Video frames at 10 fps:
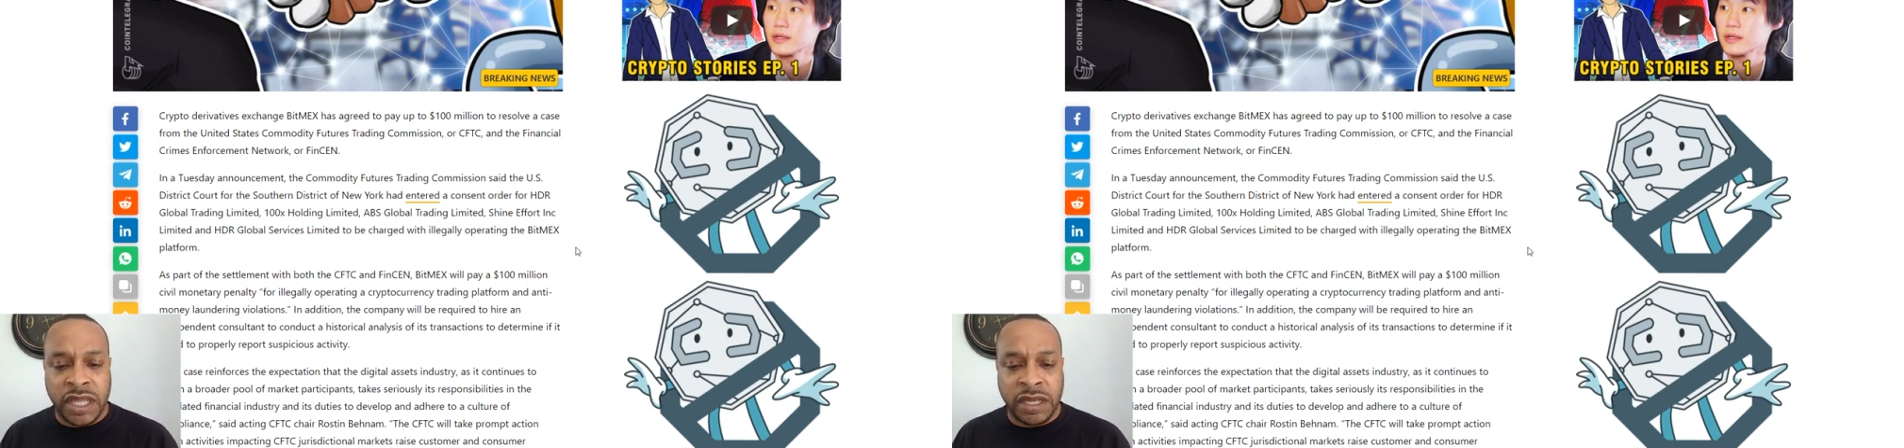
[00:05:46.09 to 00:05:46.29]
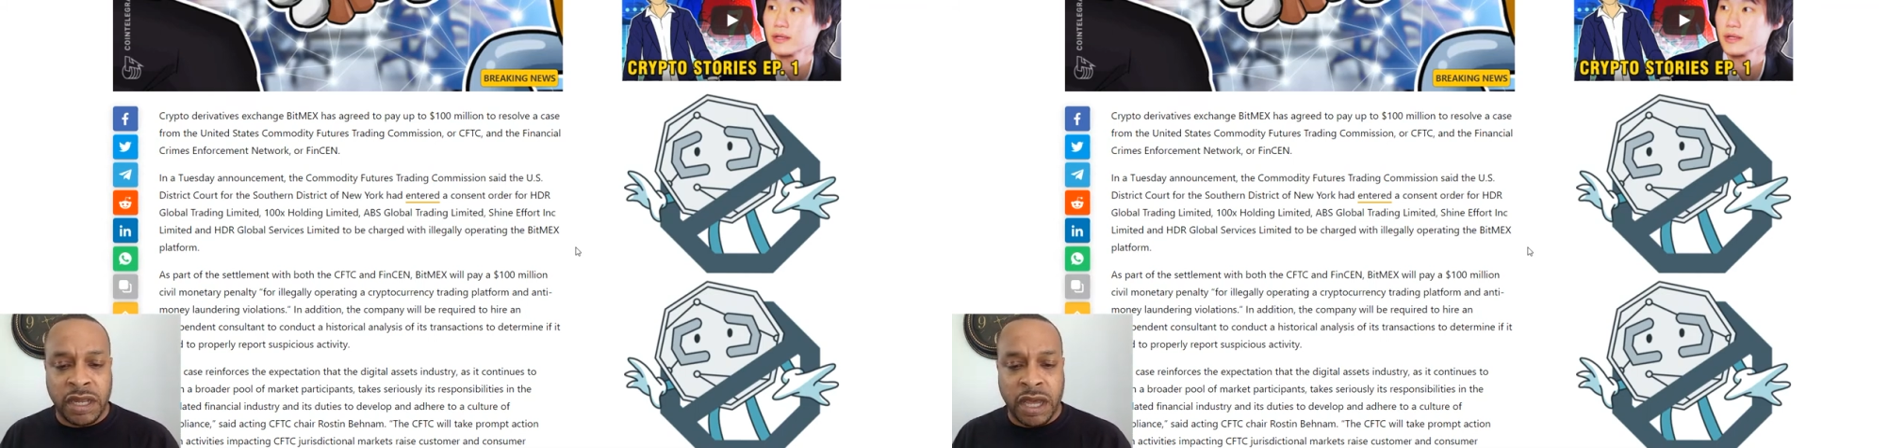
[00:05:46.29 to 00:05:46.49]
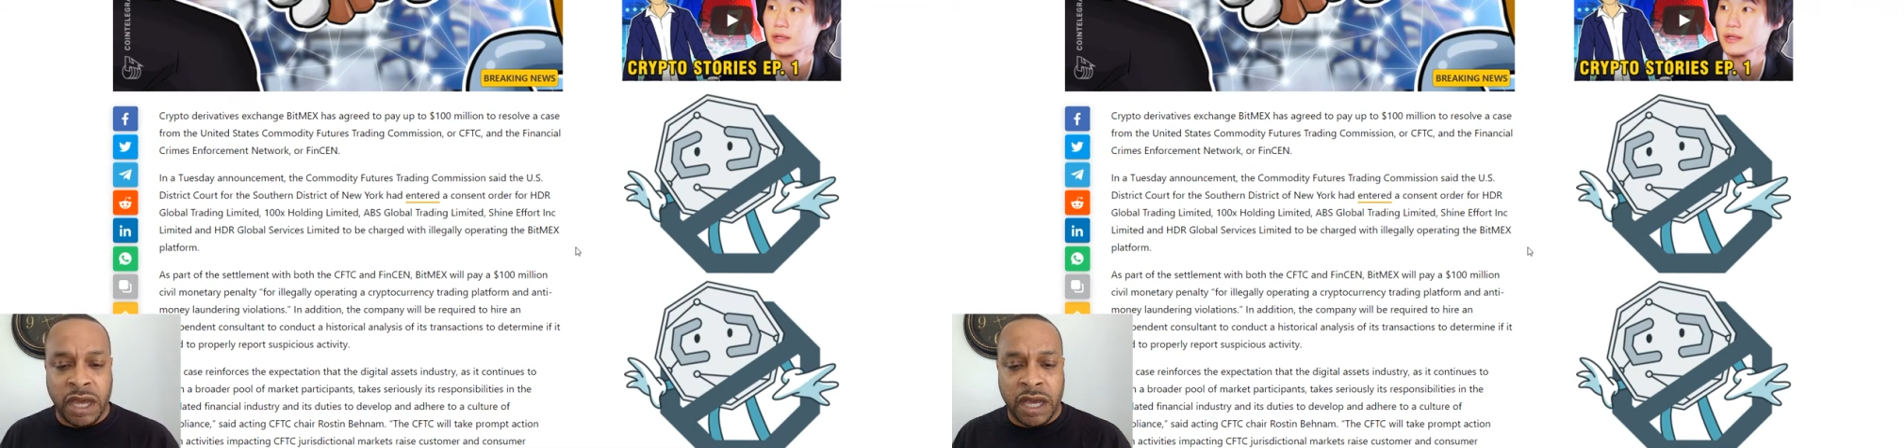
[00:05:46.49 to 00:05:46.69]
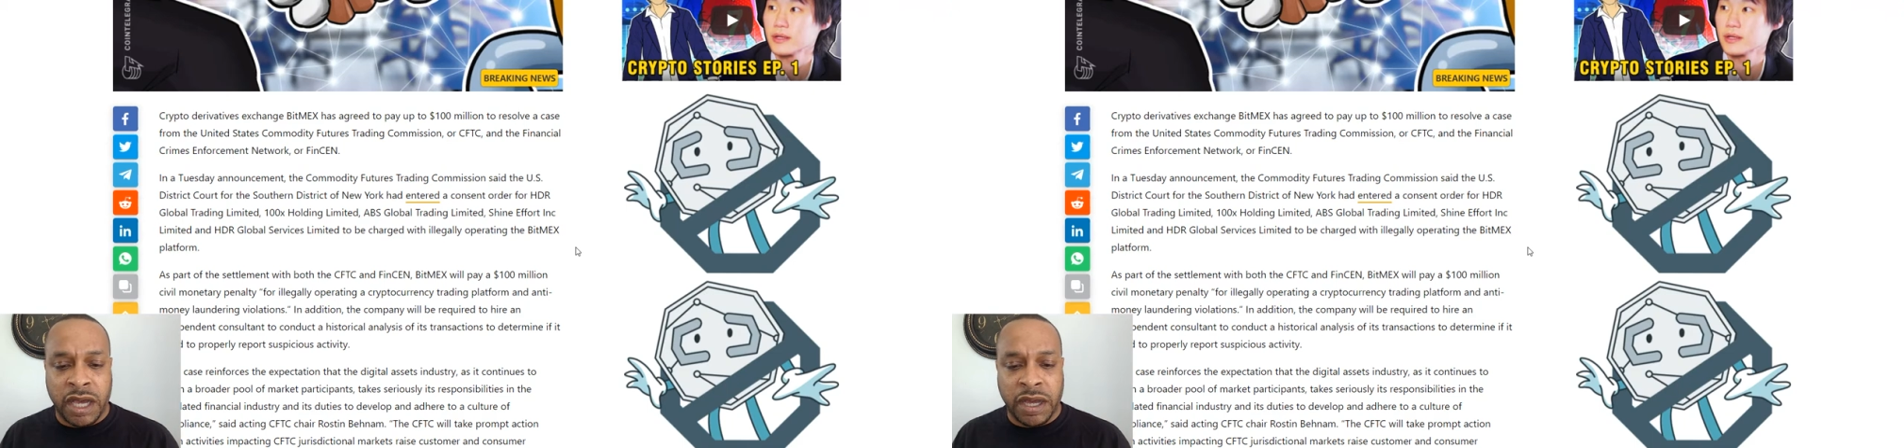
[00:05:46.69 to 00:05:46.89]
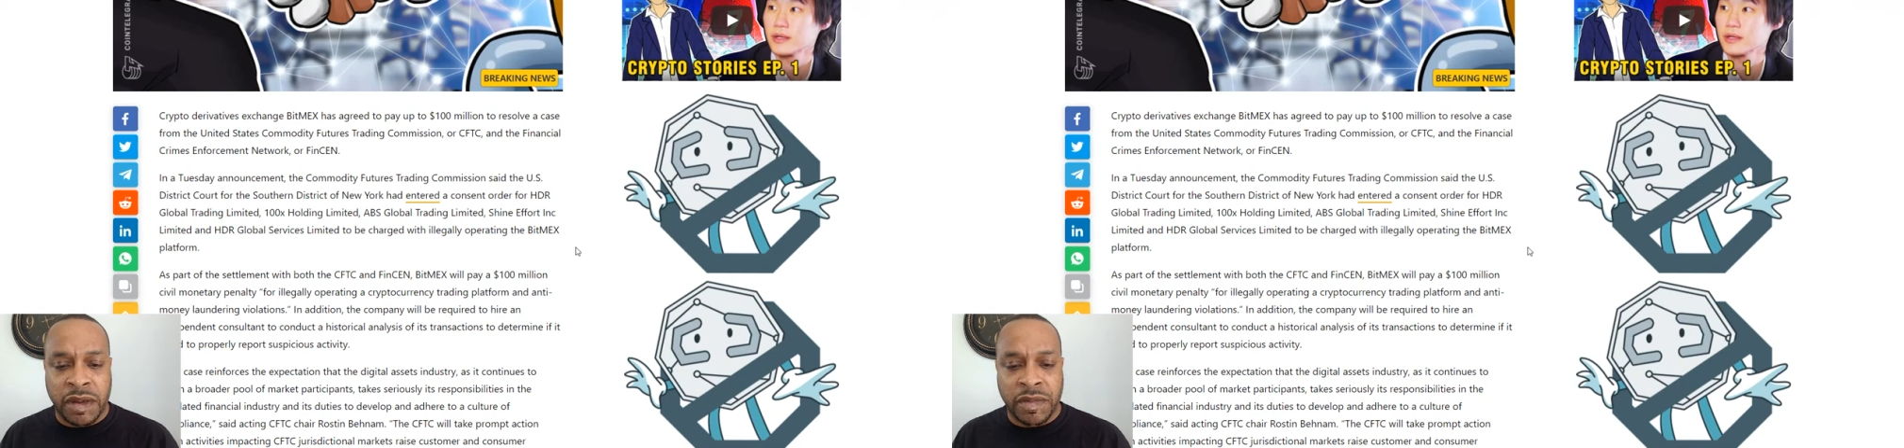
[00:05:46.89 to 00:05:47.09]

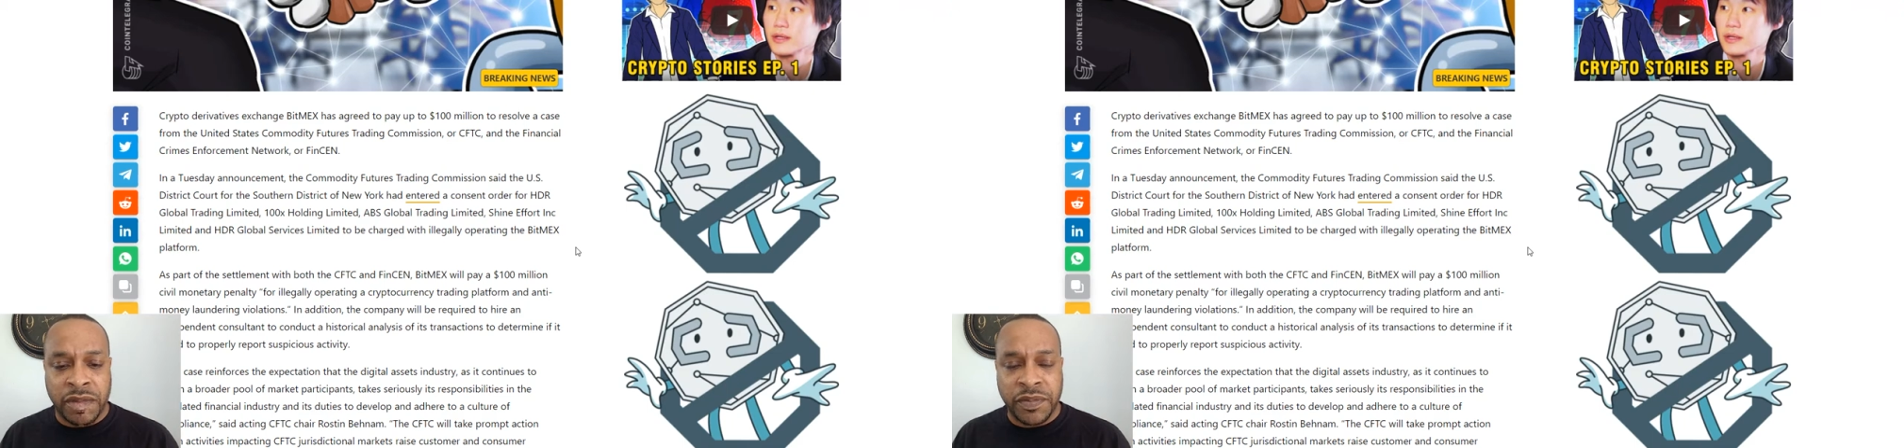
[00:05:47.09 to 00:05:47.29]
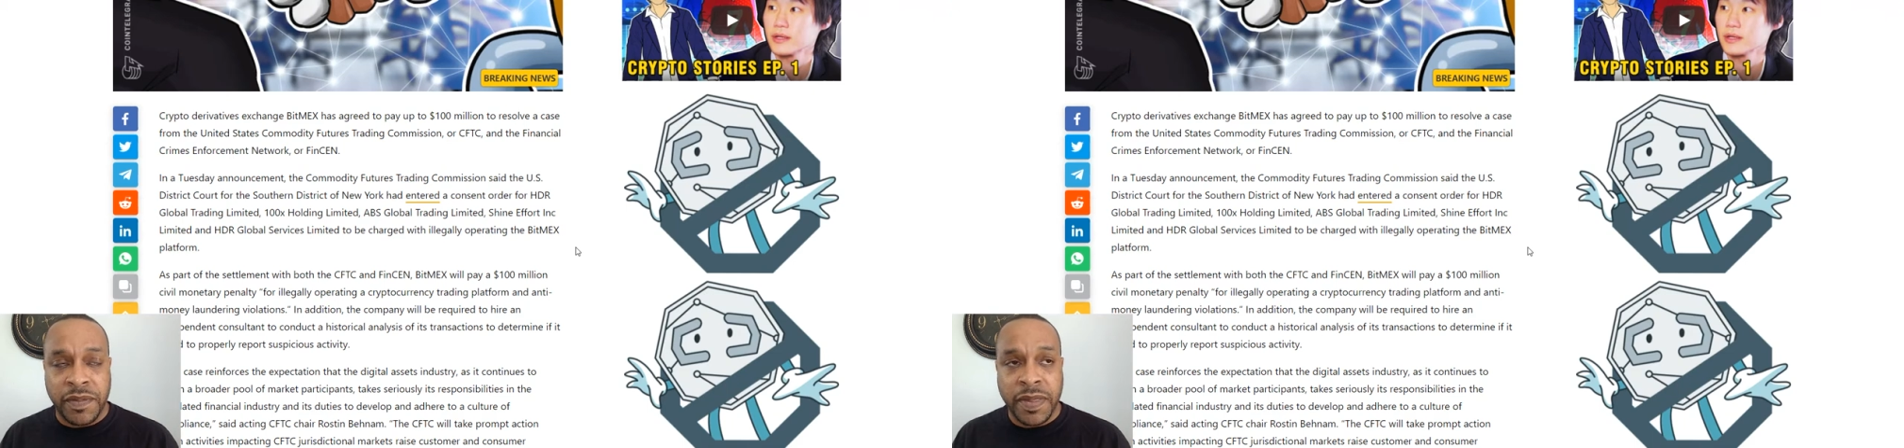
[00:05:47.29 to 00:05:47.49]
and